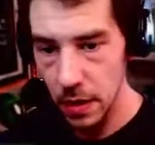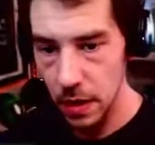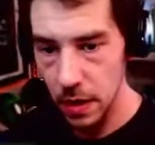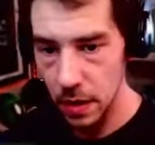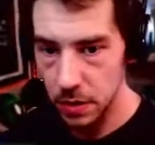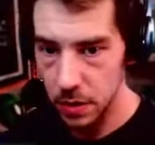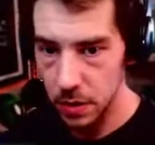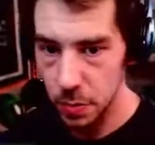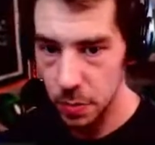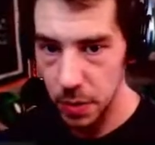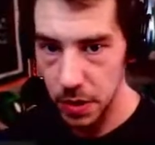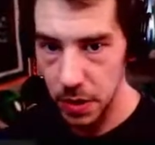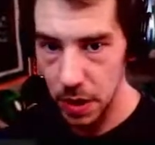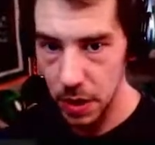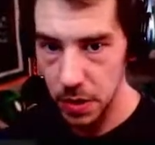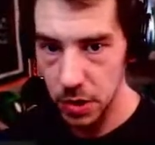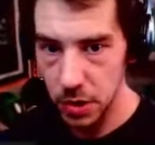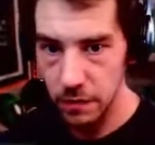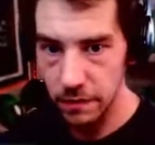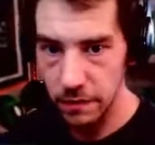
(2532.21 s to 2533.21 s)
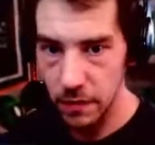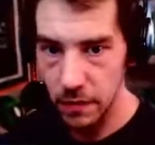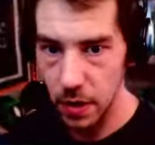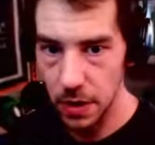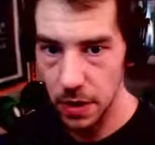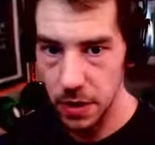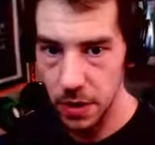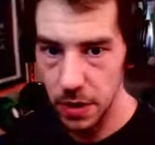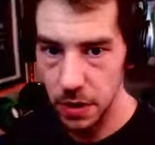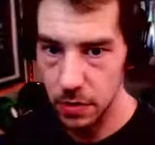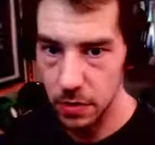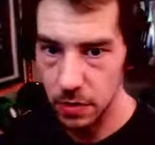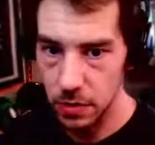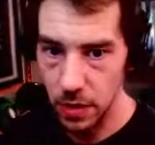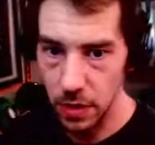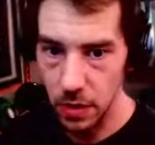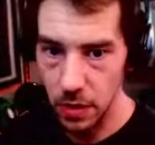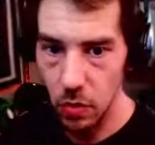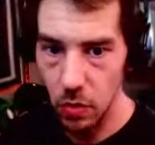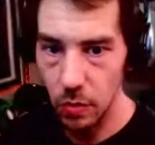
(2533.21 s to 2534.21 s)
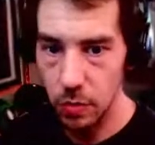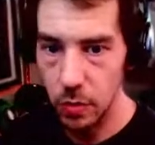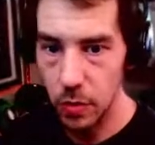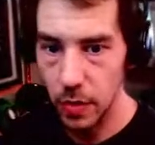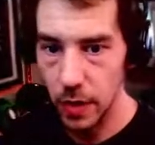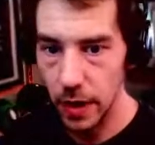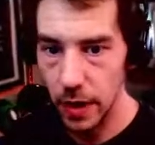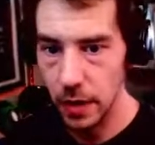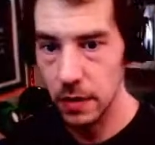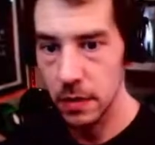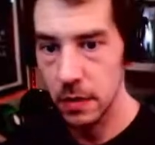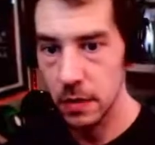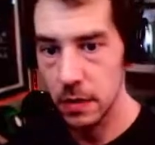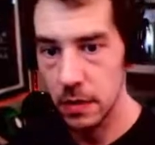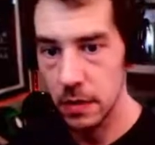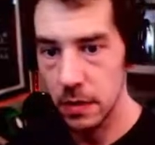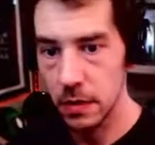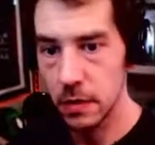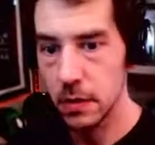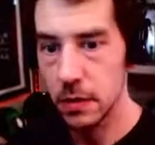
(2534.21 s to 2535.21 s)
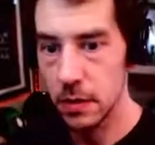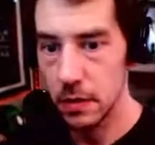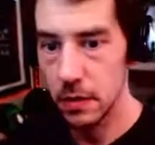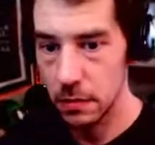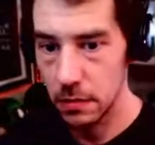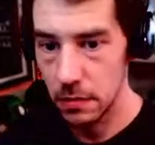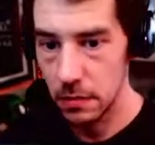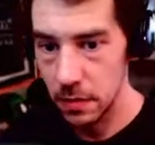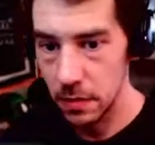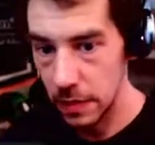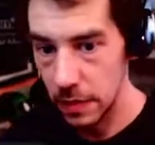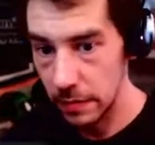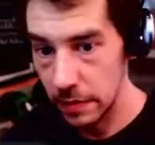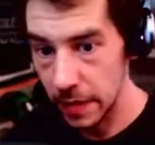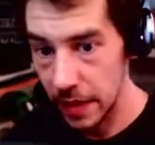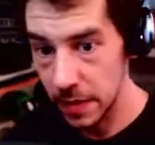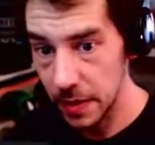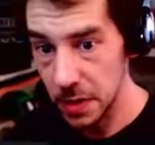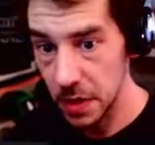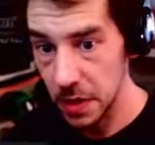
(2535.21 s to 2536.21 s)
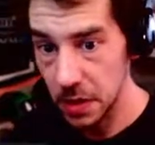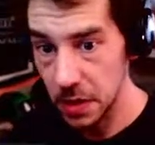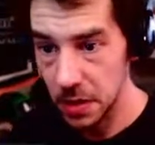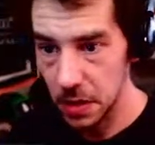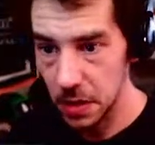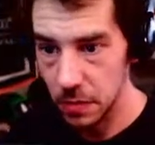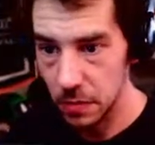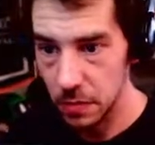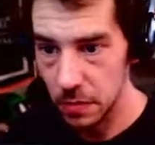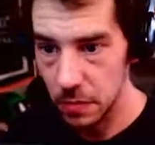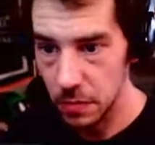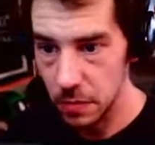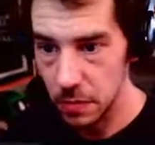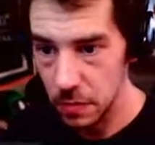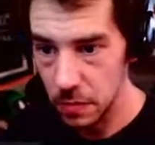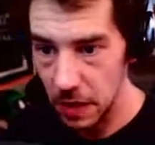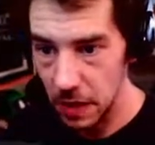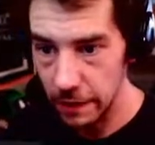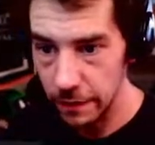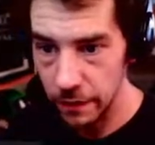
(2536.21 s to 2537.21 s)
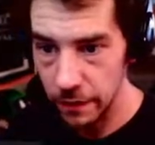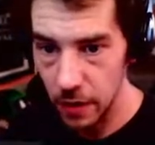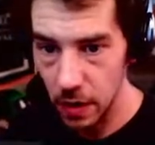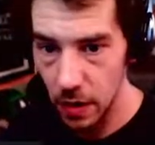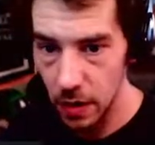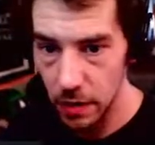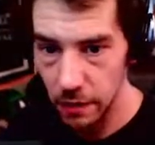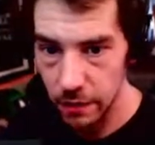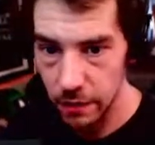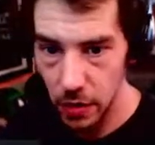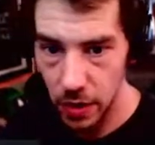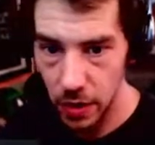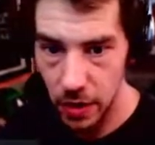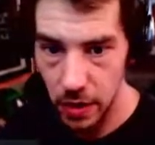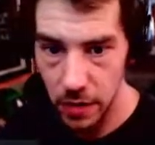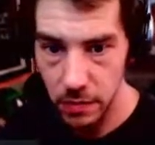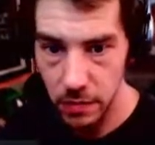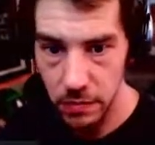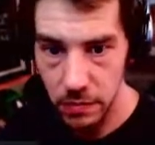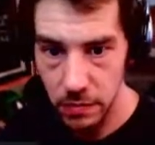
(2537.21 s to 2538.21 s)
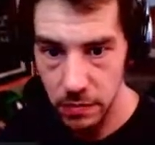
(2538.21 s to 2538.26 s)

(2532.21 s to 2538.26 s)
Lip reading: And there's potential for us to incorporate that system, if not a very